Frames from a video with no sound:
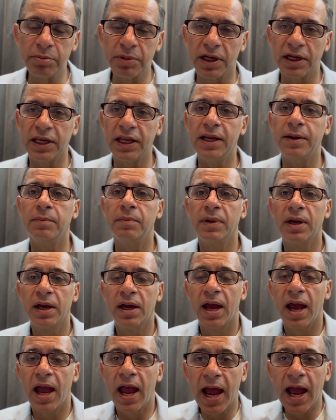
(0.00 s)
the team
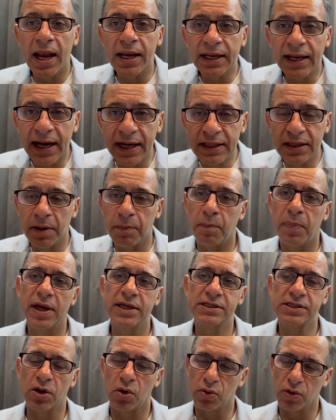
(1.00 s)
and get the
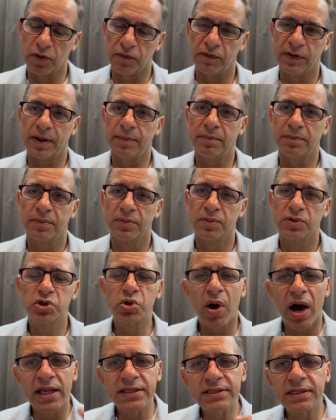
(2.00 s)
best out of them.
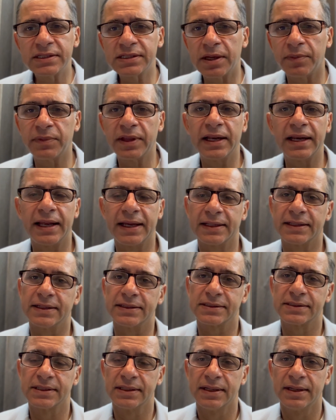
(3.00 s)
So answer something like
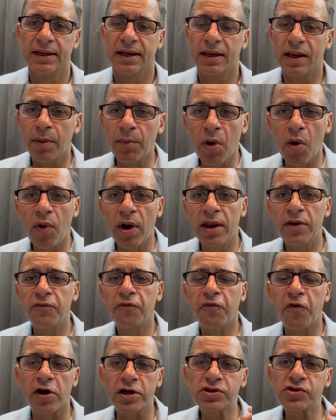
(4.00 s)
this. Number 1,
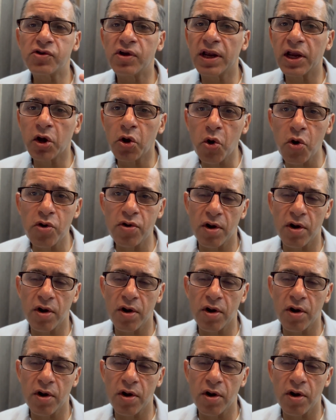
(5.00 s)
fostering good